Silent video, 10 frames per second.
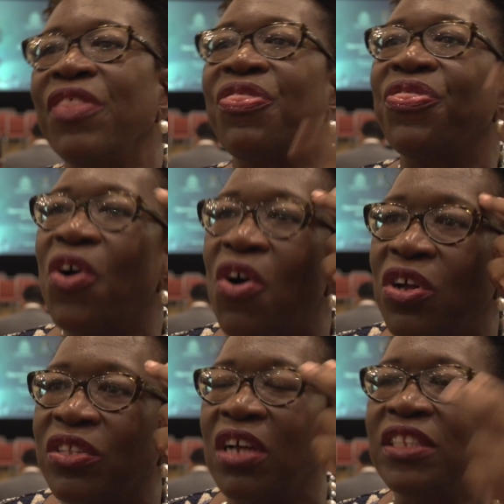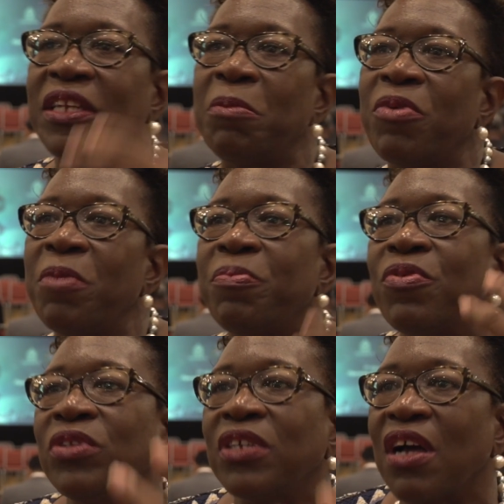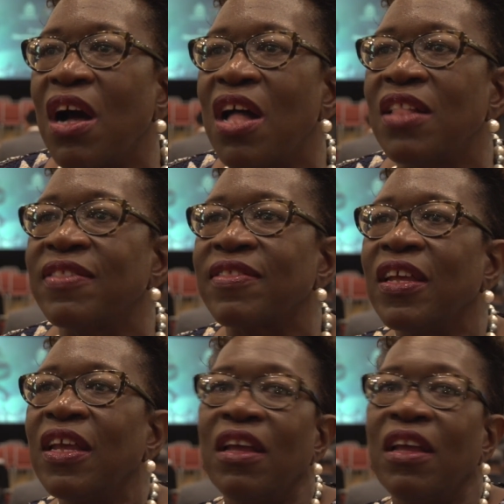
thought, contemporary protocols,